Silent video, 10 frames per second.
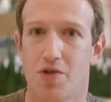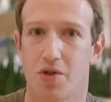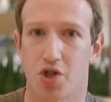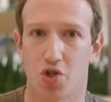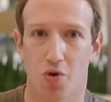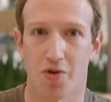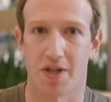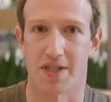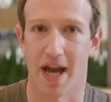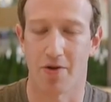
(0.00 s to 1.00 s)
to ensure the
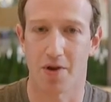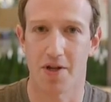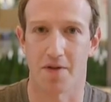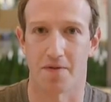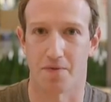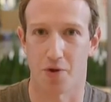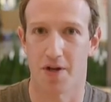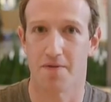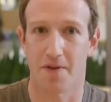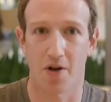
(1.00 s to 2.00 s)
integrity of
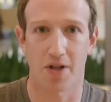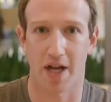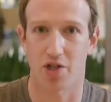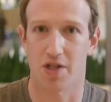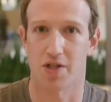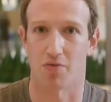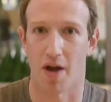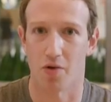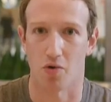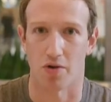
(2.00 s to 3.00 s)
free and fair elections
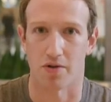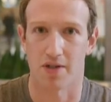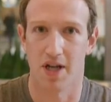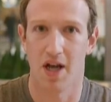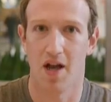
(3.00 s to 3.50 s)
around the world,